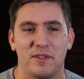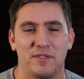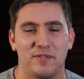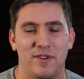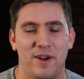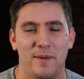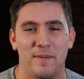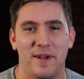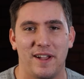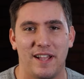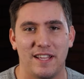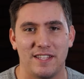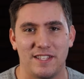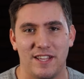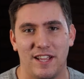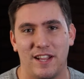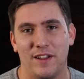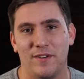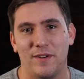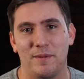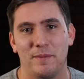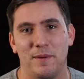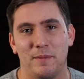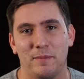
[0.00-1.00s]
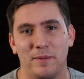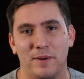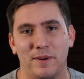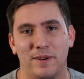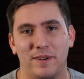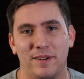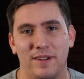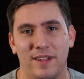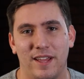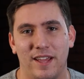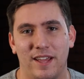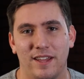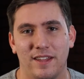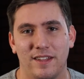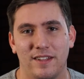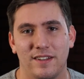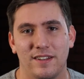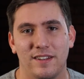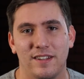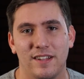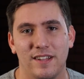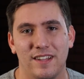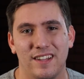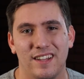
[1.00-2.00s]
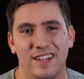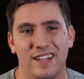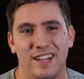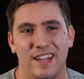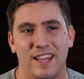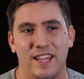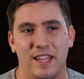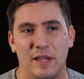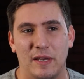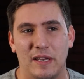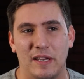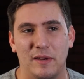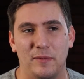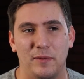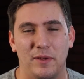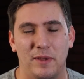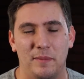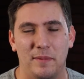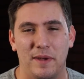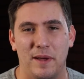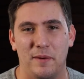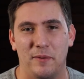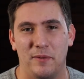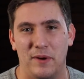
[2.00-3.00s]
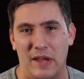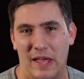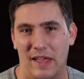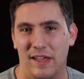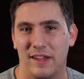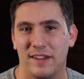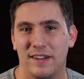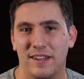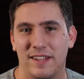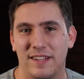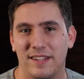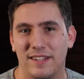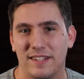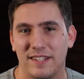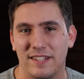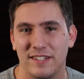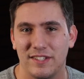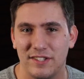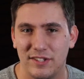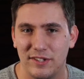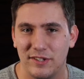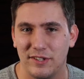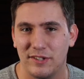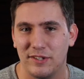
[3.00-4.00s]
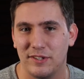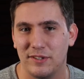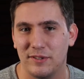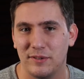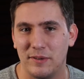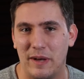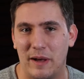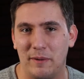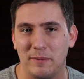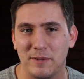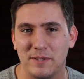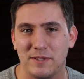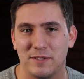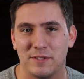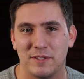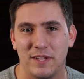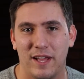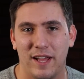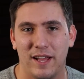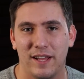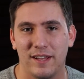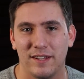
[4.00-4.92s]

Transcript: as far back as I can remember, and it didn't really become a reality until I was